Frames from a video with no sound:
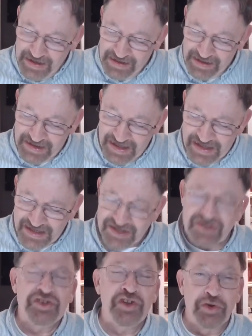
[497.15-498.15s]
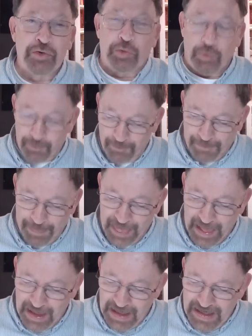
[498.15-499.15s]
The thing is new,
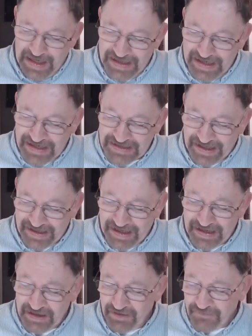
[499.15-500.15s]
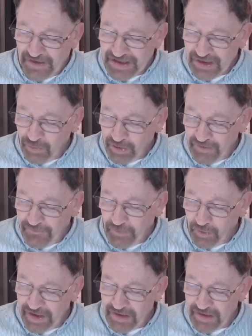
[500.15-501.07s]
and as I cannot find a word for